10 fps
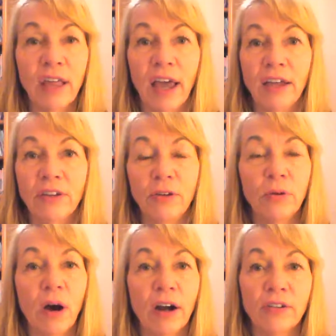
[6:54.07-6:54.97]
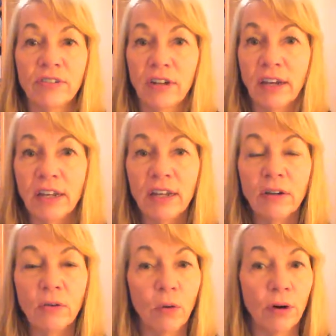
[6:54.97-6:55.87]
that you are
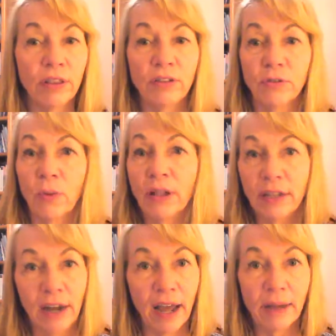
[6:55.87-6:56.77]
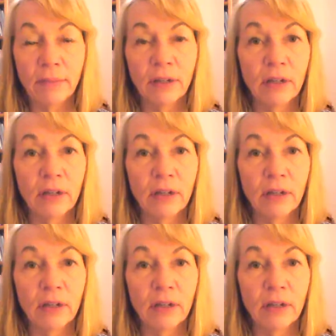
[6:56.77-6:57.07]
studying, or this one that I'm